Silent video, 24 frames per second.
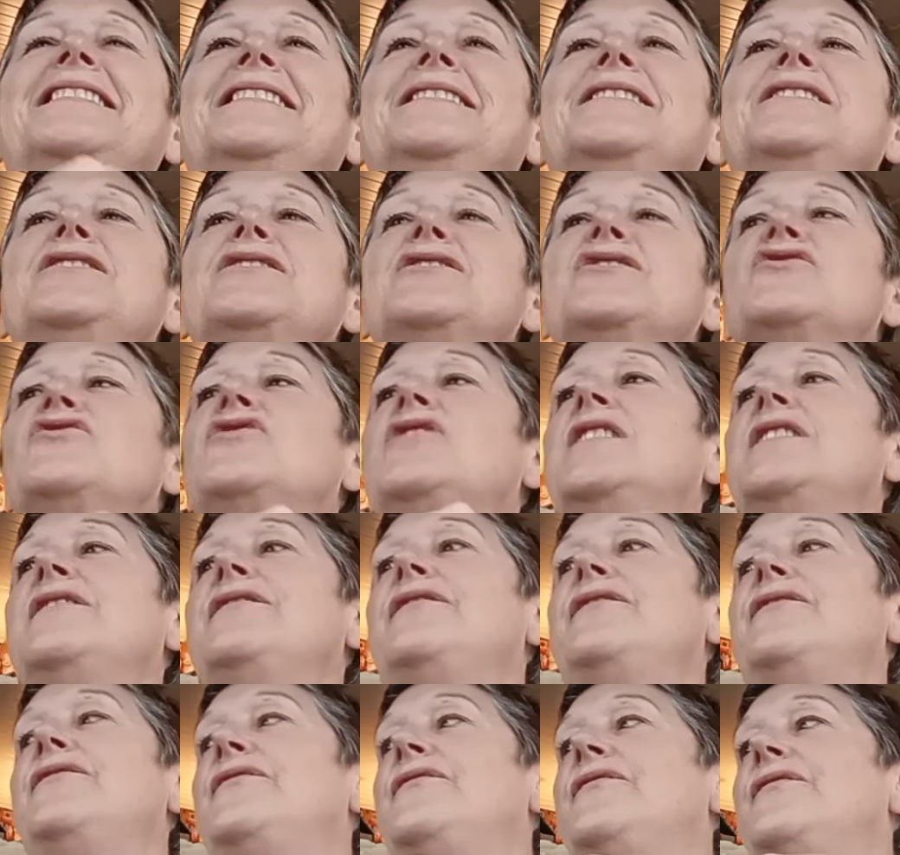I'm just trying to
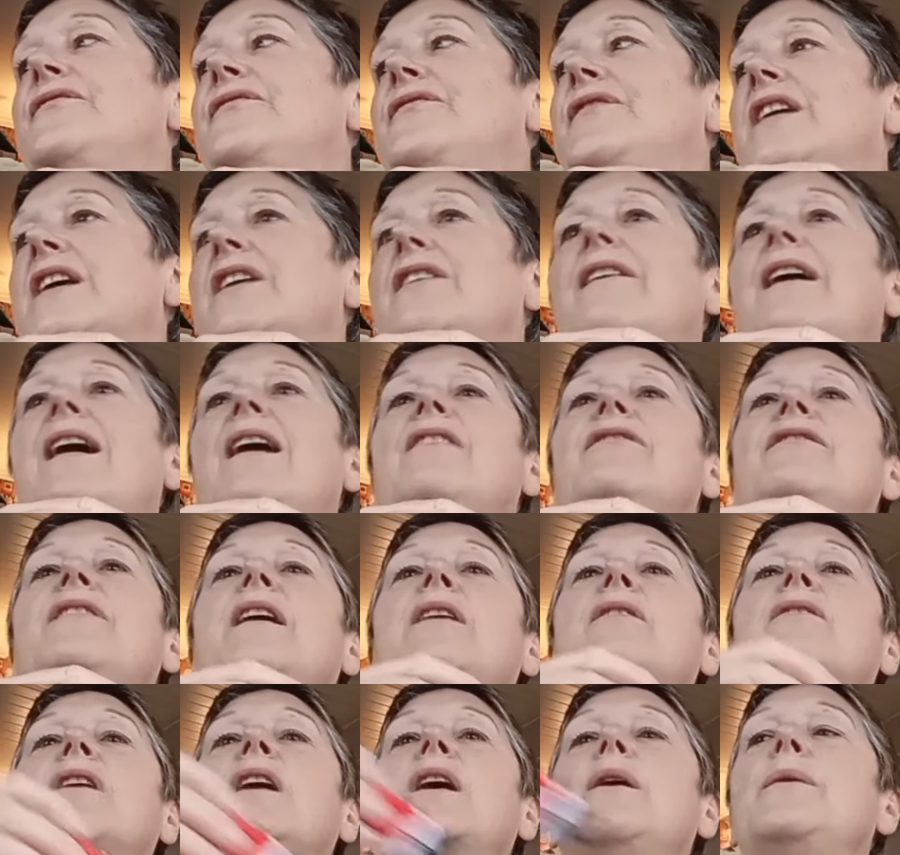figure out if
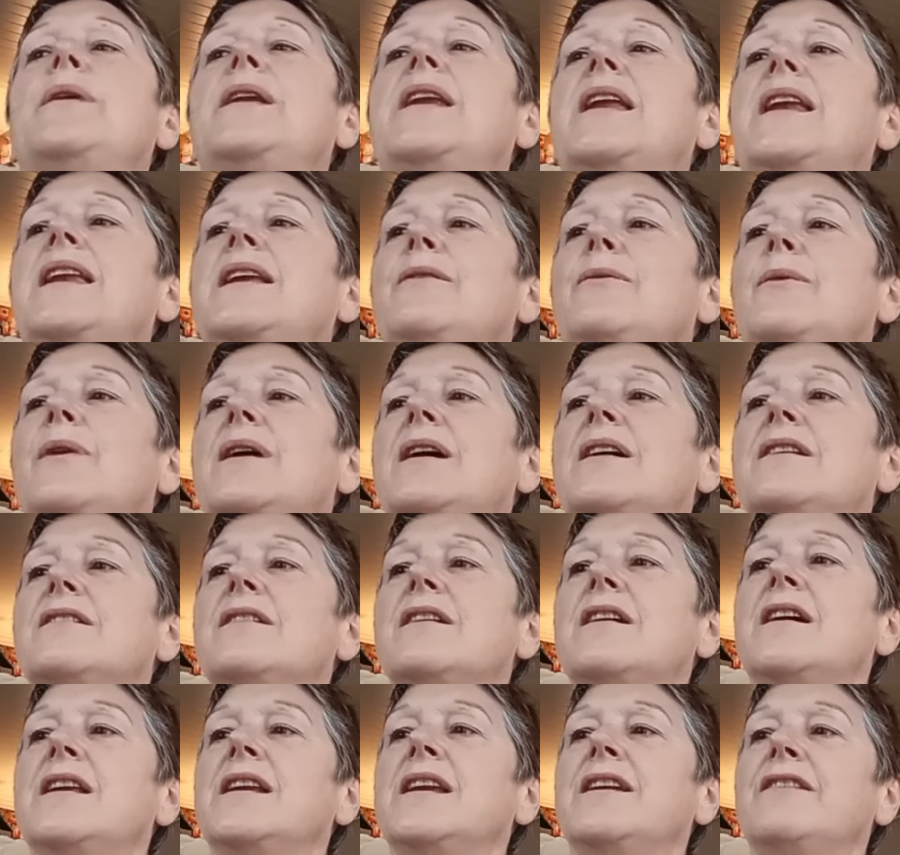that'll go in anywhere,
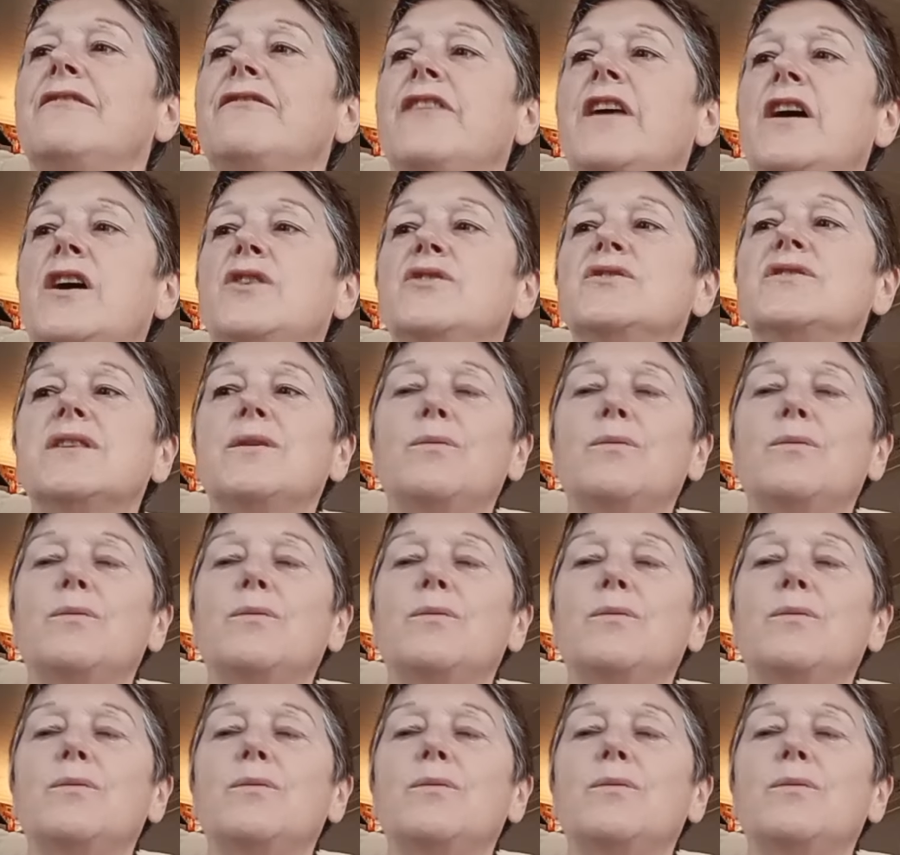any of those.